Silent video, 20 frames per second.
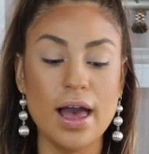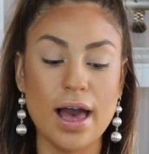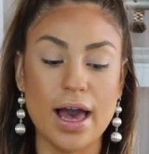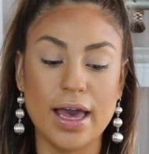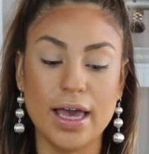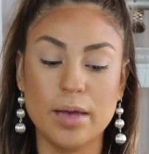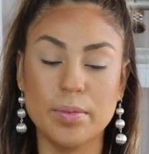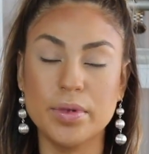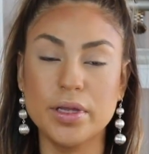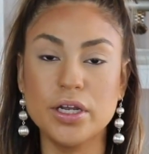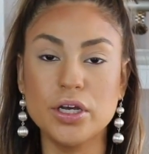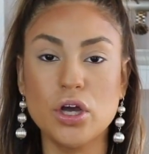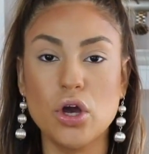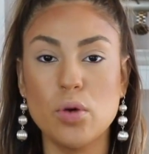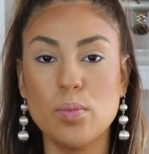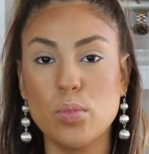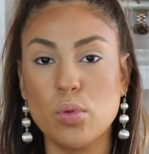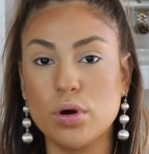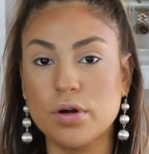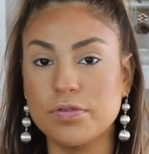I am going to
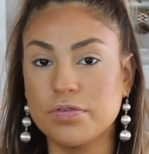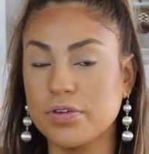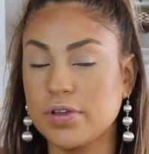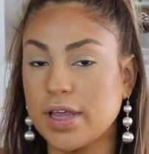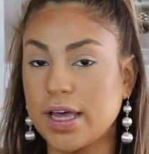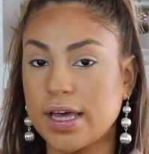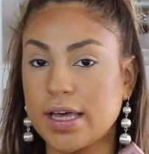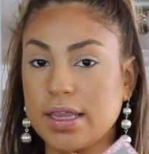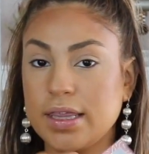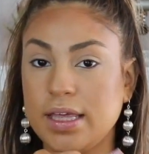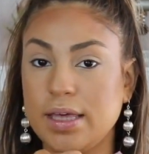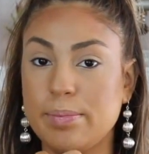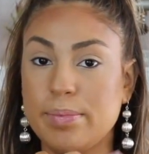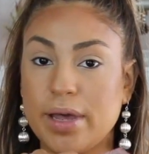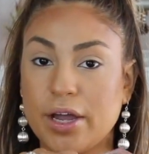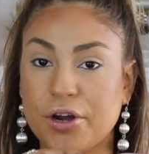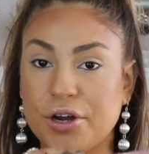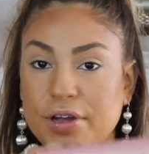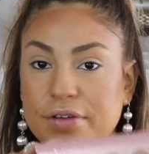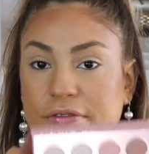go more for like the
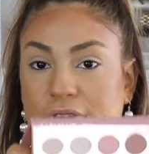berry